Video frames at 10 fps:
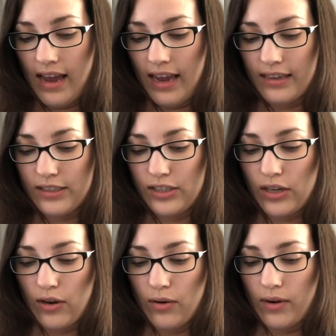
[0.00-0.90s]
And
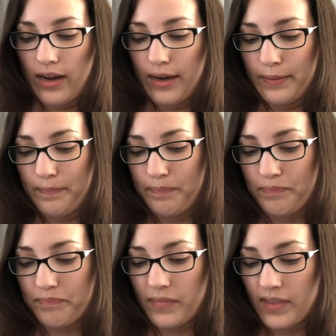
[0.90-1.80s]
so
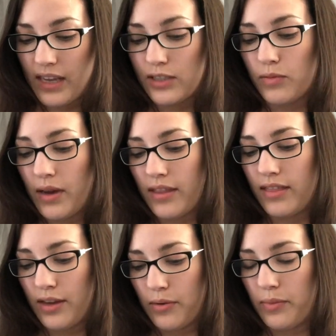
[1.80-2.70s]
that's why
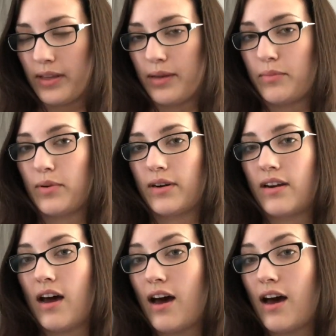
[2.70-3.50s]
they're really important.